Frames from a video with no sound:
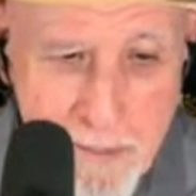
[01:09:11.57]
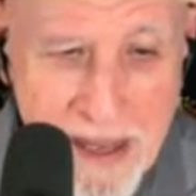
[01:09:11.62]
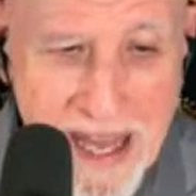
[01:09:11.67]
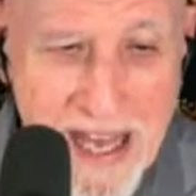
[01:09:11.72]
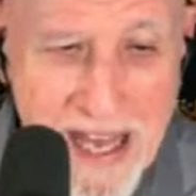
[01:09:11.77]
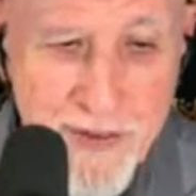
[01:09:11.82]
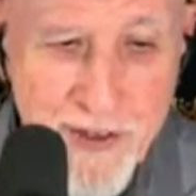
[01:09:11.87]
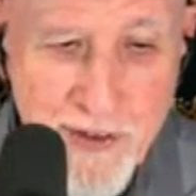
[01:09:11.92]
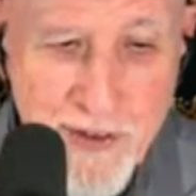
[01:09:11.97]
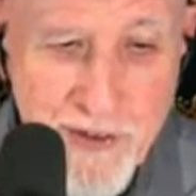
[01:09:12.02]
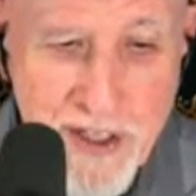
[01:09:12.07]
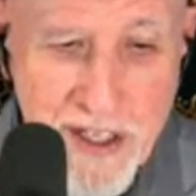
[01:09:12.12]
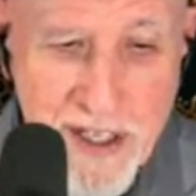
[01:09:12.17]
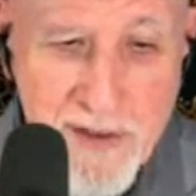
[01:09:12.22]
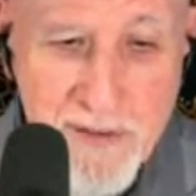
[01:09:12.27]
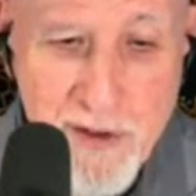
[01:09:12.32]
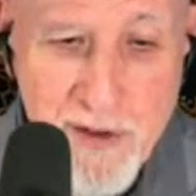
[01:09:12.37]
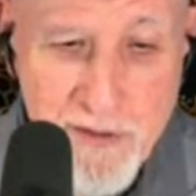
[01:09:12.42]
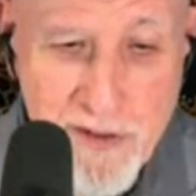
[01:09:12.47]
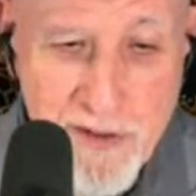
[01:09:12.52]
Bassey
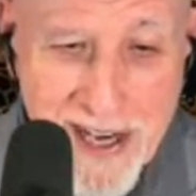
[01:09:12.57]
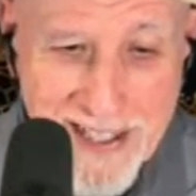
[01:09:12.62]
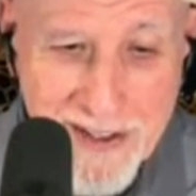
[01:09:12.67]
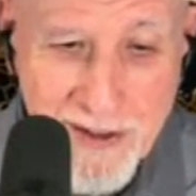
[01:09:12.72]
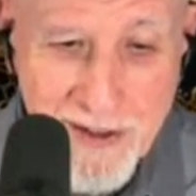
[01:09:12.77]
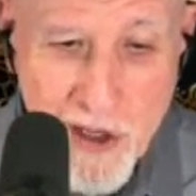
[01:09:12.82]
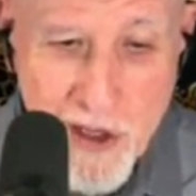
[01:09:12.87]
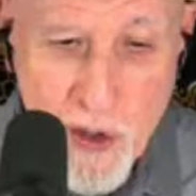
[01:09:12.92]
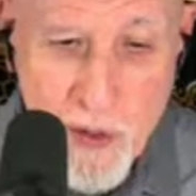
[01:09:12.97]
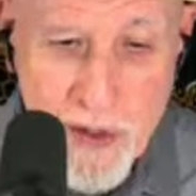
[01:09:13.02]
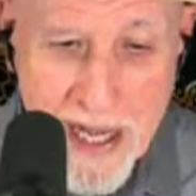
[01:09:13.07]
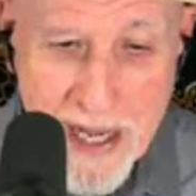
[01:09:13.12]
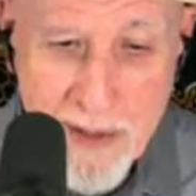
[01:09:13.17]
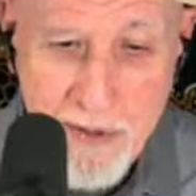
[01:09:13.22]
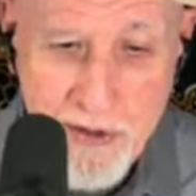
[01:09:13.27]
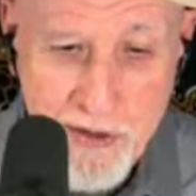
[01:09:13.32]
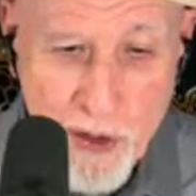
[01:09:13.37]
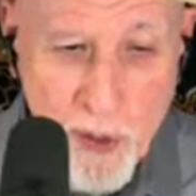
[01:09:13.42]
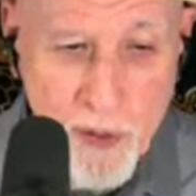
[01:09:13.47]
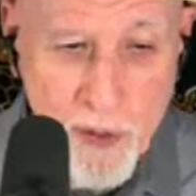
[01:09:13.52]
said of the final note,
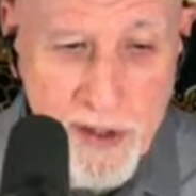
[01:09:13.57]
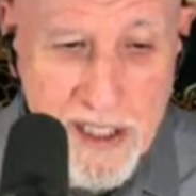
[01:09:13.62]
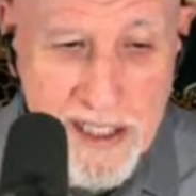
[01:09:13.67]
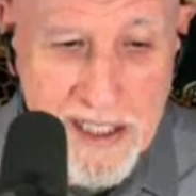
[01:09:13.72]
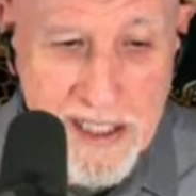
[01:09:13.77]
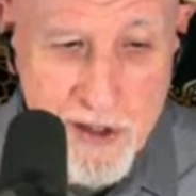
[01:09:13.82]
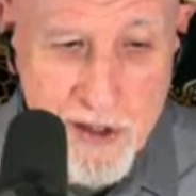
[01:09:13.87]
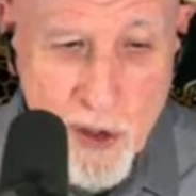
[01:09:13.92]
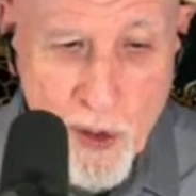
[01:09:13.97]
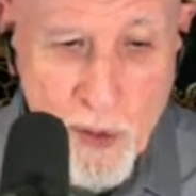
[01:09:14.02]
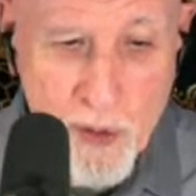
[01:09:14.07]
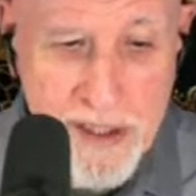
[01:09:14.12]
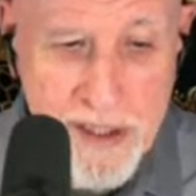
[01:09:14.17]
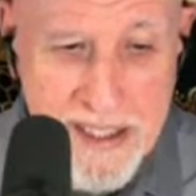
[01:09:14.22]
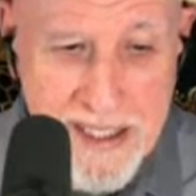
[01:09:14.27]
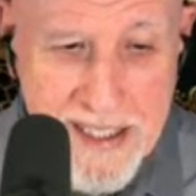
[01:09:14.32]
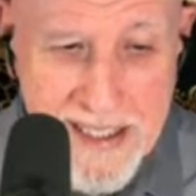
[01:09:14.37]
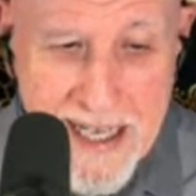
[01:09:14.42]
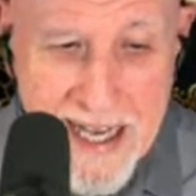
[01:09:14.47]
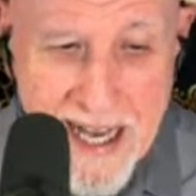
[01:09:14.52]
I was holding it and
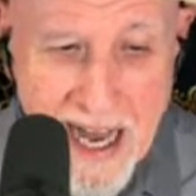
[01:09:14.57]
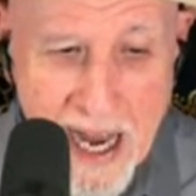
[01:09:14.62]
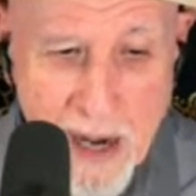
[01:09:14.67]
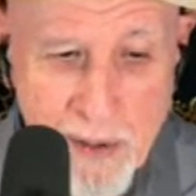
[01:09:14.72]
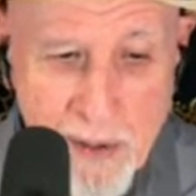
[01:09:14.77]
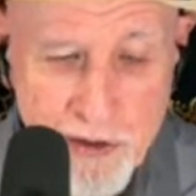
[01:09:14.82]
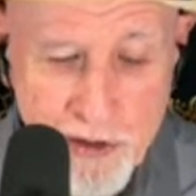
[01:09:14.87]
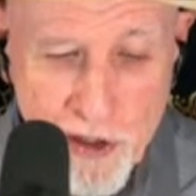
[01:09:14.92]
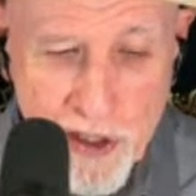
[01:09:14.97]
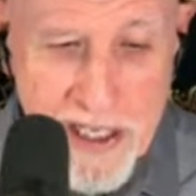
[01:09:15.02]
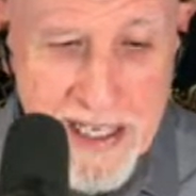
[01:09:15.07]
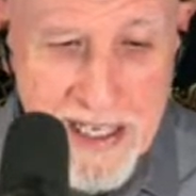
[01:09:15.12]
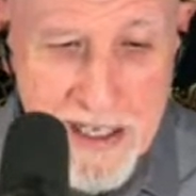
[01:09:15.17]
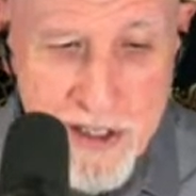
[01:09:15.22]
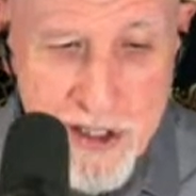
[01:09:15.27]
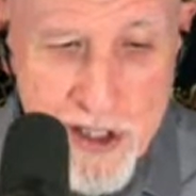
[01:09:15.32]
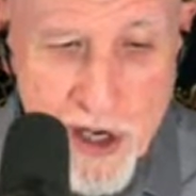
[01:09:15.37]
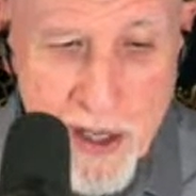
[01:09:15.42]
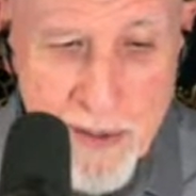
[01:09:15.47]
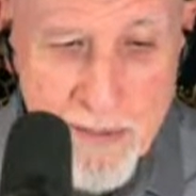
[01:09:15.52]
holding it. I was
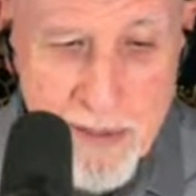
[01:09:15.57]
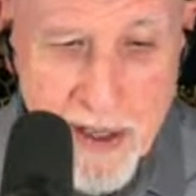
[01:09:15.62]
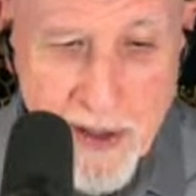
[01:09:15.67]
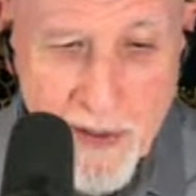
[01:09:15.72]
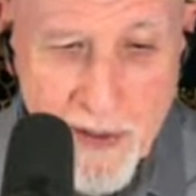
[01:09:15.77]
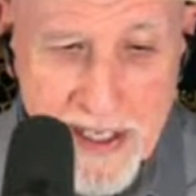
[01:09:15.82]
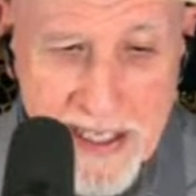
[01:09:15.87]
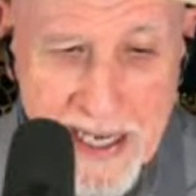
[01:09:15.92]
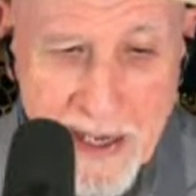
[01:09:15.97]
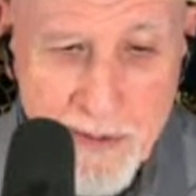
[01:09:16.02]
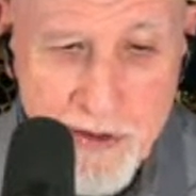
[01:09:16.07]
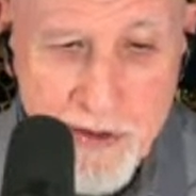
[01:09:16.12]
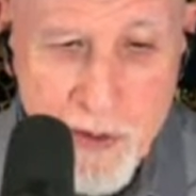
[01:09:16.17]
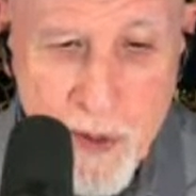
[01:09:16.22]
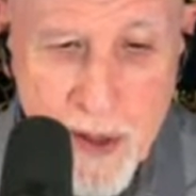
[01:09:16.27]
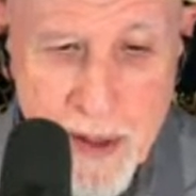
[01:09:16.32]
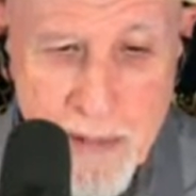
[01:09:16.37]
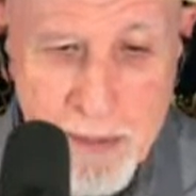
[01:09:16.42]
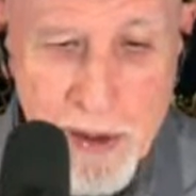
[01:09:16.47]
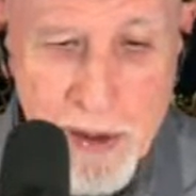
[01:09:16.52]
looking at John Barry and I was
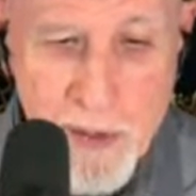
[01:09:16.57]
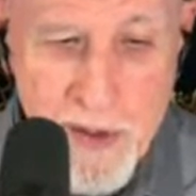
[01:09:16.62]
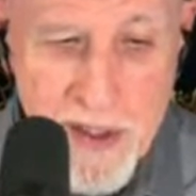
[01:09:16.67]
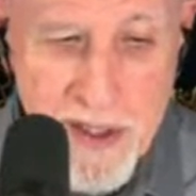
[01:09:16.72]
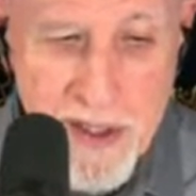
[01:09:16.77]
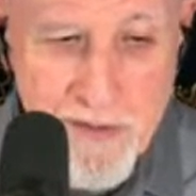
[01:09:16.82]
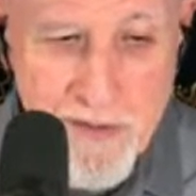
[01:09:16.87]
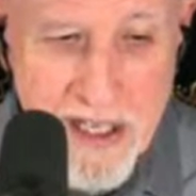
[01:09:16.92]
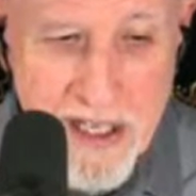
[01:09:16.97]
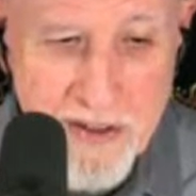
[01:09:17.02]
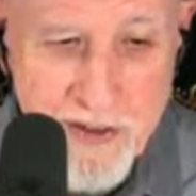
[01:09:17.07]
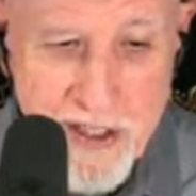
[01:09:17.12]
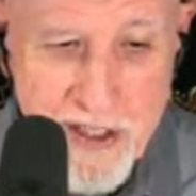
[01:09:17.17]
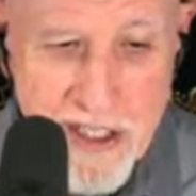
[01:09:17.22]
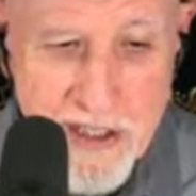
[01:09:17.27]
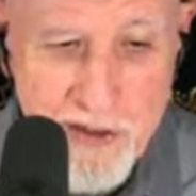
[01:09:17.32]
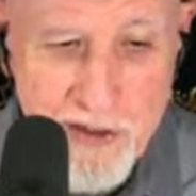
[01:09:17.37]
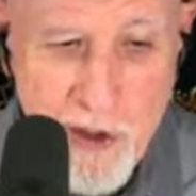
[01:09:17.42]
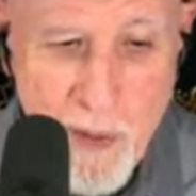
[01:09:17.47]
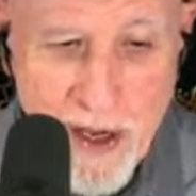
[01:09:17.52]
going blue in the face,
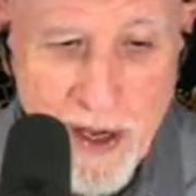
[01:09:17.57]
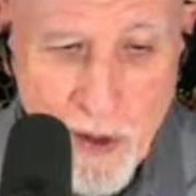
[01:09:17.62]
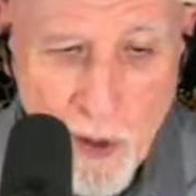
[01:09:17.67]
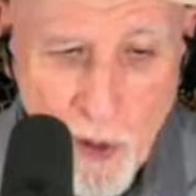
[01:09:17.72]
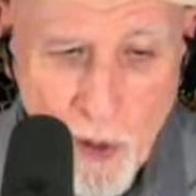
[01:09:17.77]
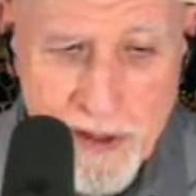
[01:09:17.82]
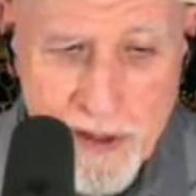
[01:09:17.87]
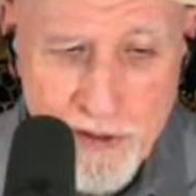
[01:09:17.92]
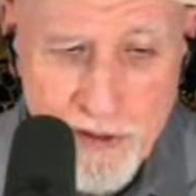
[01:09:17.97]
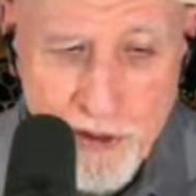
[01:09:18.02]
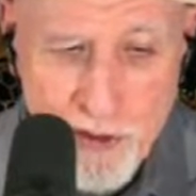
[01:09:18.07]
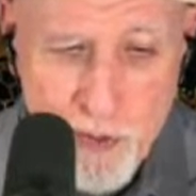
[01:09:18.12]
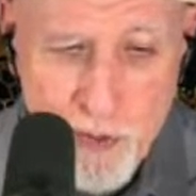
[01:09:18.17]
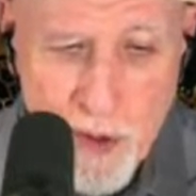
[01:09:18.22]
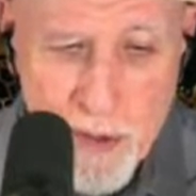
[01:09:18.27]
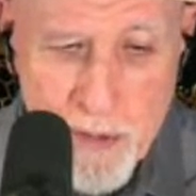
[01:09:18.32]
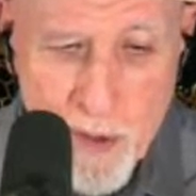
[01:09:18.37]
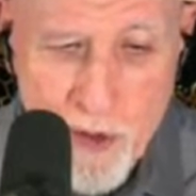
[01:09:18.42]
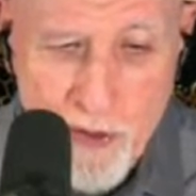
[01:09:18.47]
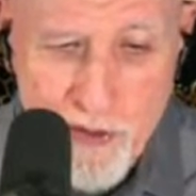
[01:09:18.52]
and he's going, hold it
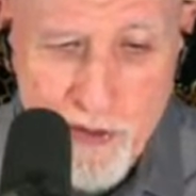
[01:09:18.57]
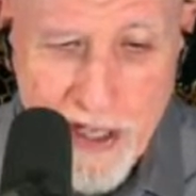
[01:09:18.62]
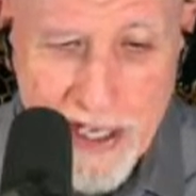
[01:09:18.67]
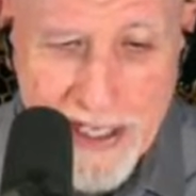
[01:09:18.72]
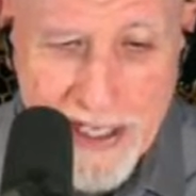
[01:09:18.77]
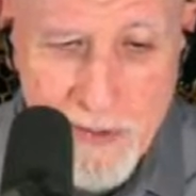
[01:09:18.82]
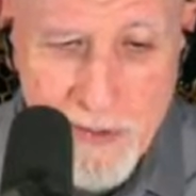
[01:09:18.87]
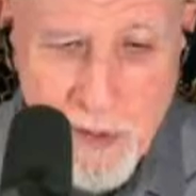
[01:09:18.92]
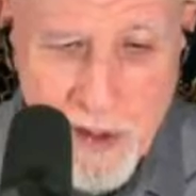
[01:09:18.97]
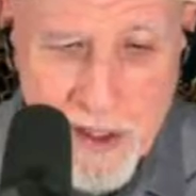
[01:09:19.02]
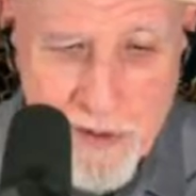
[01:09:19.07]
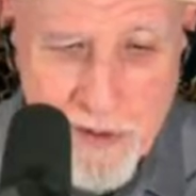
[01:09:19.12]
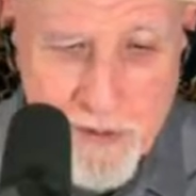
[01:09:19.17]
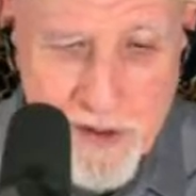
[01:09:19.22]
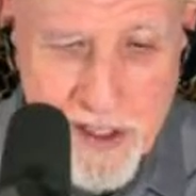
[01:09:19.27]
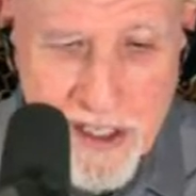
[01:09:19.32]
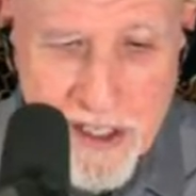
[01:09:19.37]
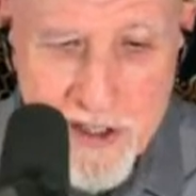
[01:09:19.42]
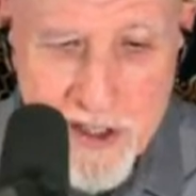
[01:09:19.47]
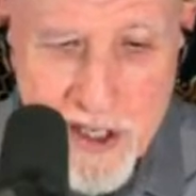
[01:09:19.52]
just one more second. When it
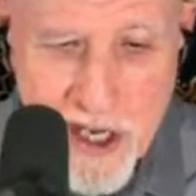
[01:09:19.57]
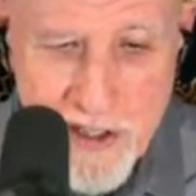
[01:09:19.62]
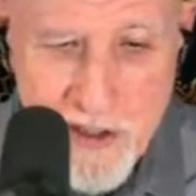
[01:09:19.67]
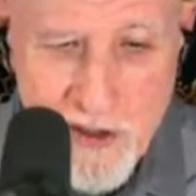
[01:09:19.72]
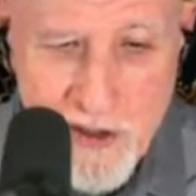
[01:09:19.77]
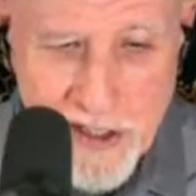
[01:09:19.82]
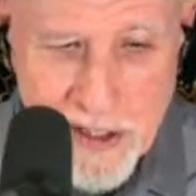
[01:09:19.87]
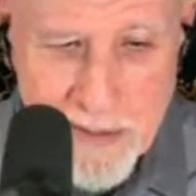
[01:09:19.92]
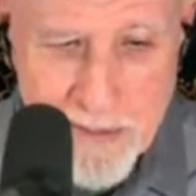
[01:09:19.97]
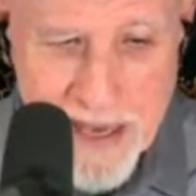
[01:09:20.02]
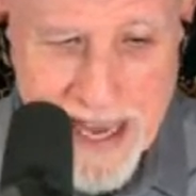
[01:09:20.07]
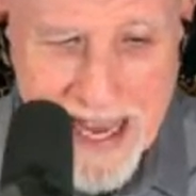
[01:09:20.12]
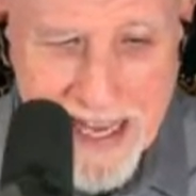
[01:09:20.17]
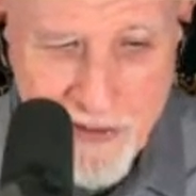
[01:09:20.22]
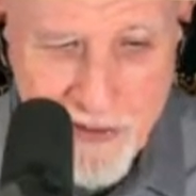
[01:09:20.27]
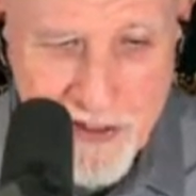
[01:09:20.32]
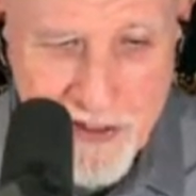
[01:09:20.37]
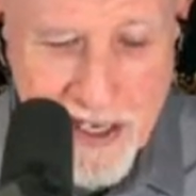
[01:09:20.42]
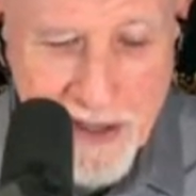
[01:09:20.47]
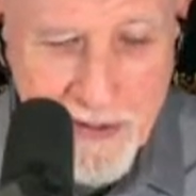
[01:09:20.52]
finished, I nearly
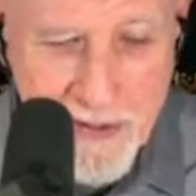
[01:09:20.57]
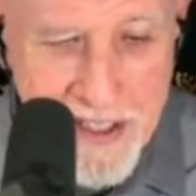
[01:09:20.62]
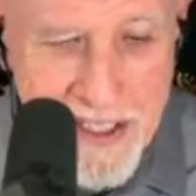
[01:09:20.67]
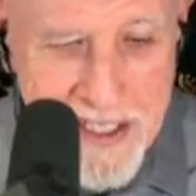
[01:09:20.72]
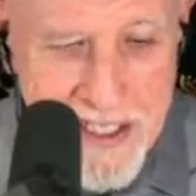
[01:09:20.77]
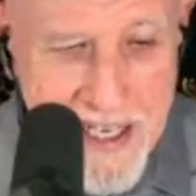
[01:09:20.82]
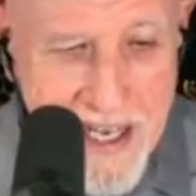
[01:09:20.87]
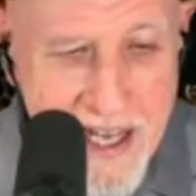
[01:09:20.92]
passed out.